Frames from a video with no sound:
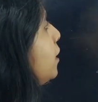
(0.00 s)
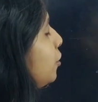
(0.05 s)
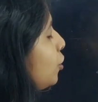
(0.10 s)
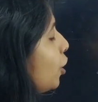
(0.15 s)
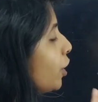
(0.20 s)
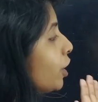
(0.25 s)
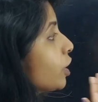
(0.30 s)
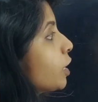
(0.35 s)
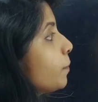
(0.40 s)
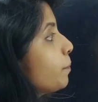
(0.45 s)

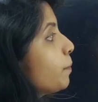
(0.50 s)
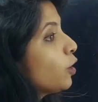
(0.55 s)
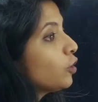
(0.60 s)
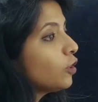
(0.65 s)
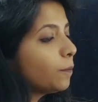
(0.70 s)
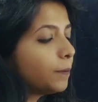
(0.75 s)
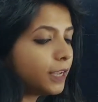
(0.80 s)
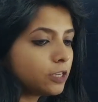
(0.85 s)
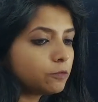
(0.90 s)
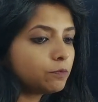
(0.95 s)
Talking
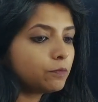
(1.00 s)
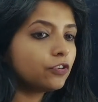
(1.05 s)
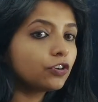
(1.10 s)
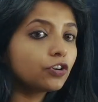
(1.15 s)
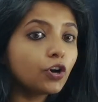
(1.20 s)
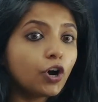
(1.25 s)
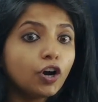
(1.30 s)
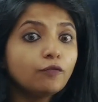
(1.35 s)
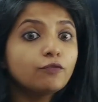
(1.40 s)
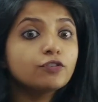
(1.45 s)
about the placement
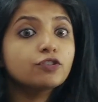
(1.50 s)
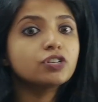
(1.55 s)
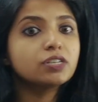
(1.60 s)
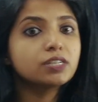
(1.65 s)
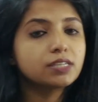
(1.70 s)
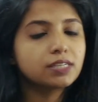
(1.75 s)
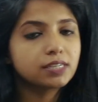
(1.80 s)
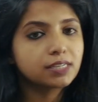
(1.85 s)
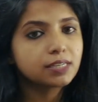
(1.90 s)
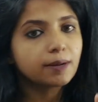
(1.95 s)
record which
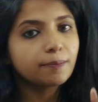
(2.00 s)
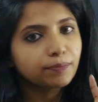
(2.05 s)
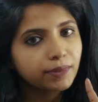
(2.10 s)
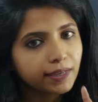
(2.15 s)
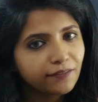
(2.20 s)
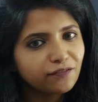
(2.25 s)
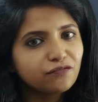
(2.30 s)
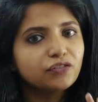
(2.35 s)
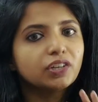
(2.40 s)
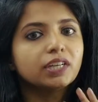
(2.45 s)
is
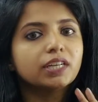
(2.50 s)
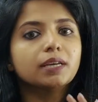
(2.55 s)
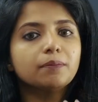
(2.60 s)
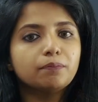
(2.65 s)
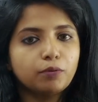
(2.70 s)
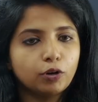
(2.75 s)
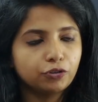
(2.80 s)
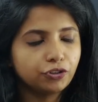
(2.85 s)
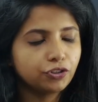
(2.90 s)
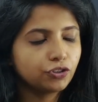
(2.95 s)
something very
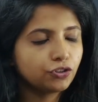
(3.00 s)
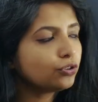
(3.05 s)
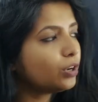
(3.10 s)
important.